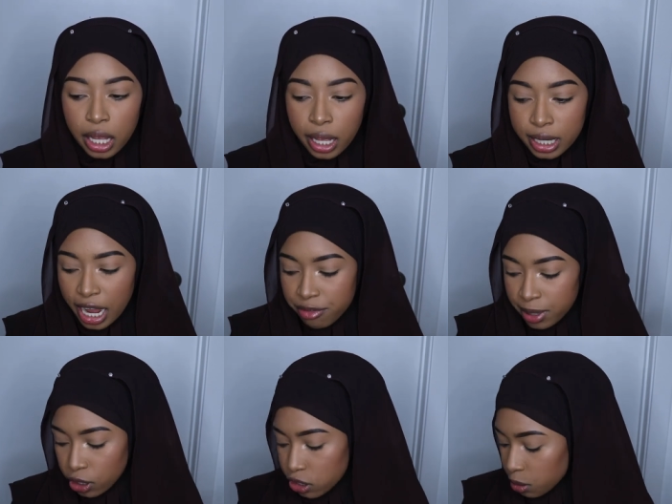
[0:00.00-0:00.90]
And I have
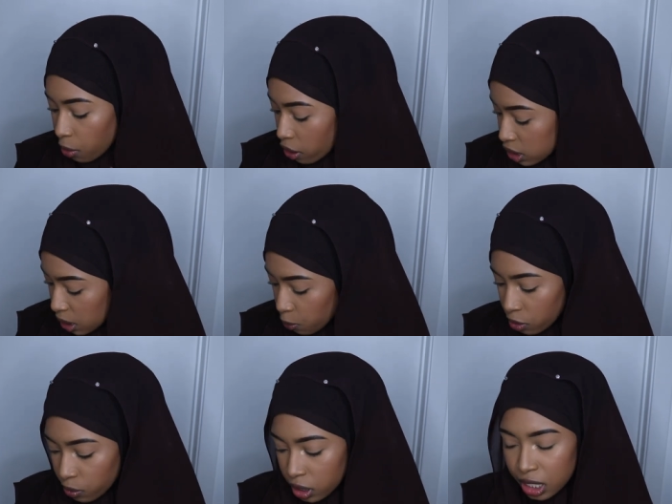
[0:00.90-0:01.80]
my charging bar
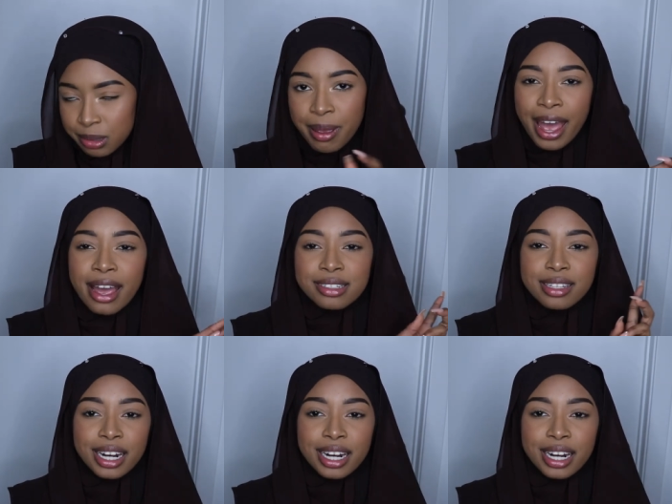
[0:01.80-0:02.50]
somewhere in one of these bags.